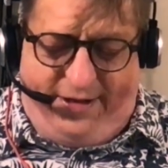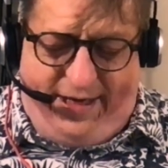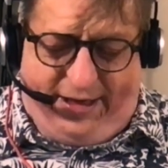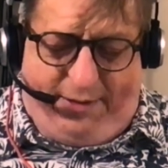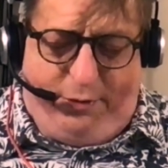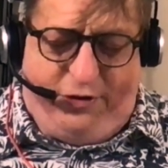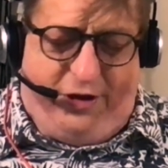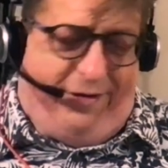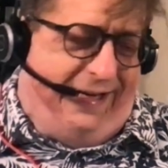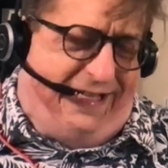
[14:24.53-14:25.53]
It's not
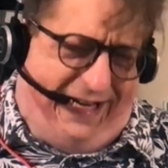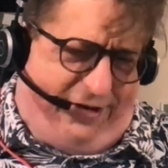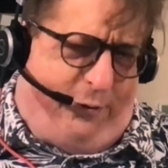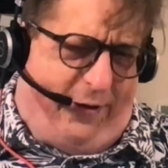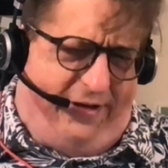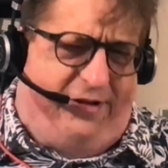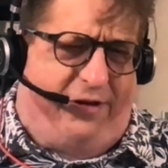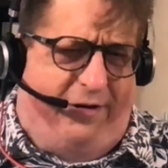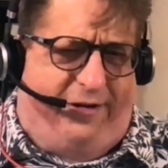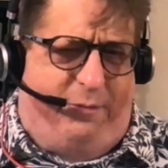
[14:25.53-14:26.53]
Capuccio, and it's not quite as
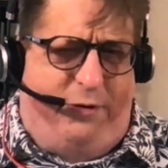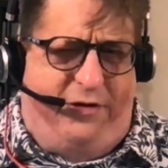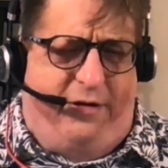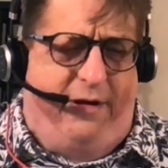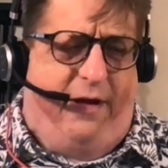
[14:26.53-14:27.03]
good as Capuccio,